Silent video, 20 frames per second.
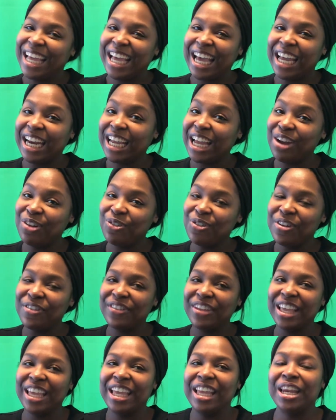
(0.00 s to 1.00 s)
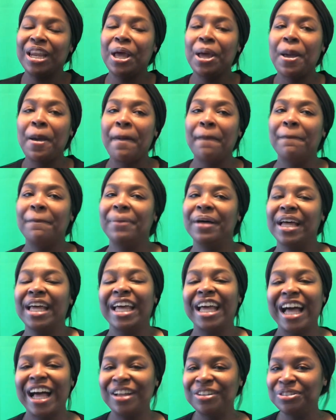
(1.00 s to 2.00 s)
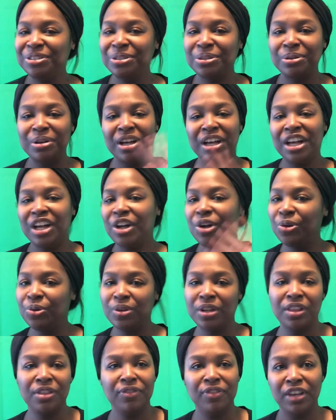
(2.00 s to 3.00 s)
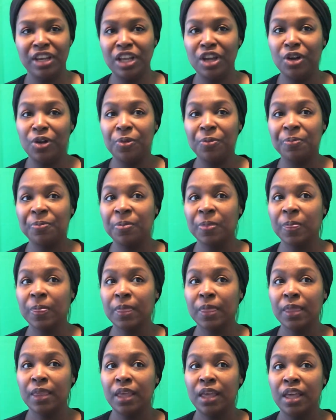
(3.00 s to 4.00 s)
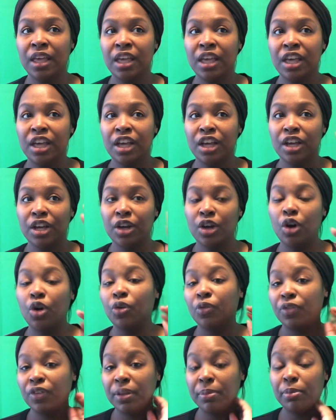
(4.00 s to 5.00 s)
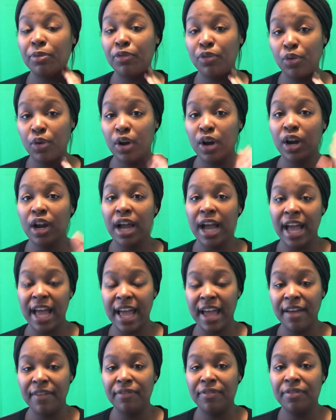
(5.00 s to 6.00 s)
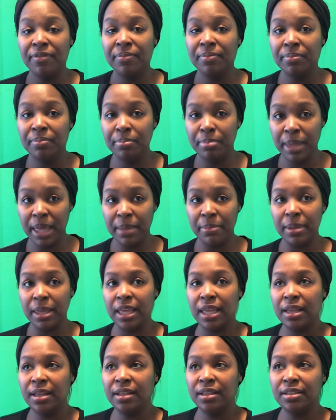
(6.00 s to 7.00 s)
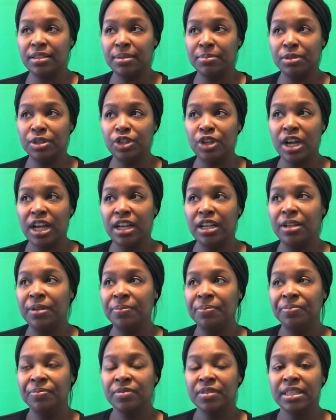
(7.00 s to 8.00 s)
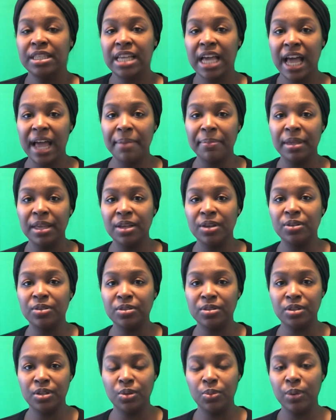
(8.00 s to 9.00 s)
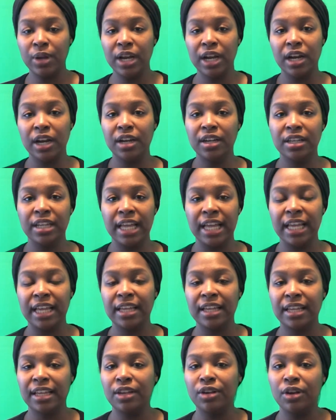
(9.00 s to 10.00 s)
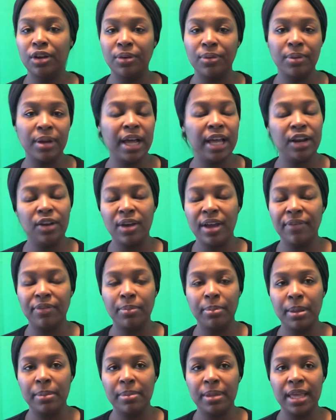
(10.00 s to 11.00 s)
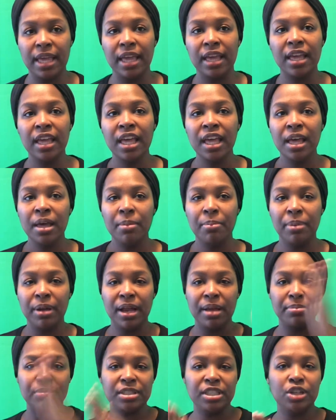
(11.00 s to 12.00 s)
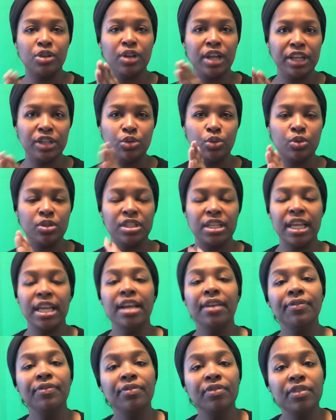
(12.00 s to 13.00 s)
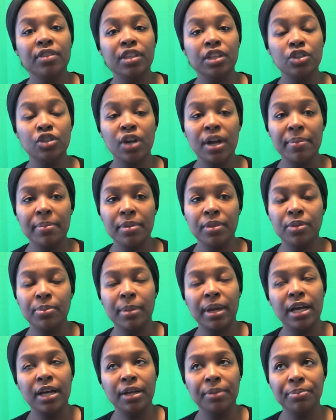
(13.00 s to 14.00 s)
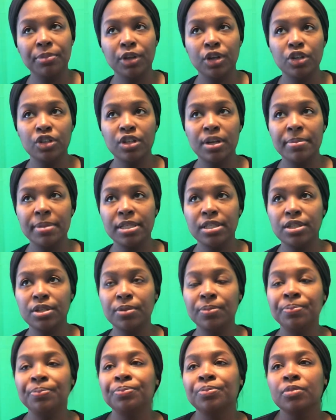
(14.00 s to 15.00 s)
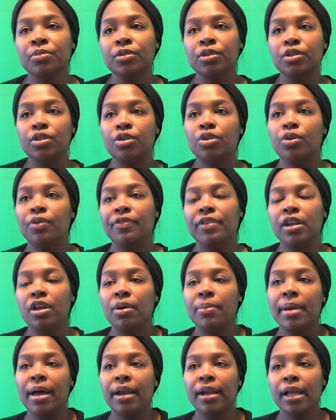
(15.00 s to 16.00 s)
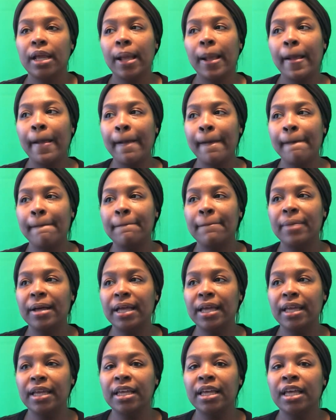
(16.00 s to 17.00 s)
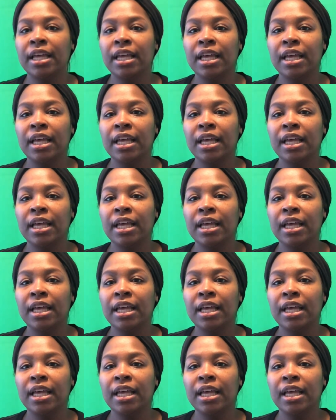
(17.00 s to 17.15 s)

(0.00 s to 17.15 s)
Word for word: kind of got rough again, but I'll do a whole nother video hopefully before I have baby. I'm gonna try to time it to where like, you know, I don't have the baby yet, but I'm still like towards the end of the tri my um, third trimester to do a video about it. But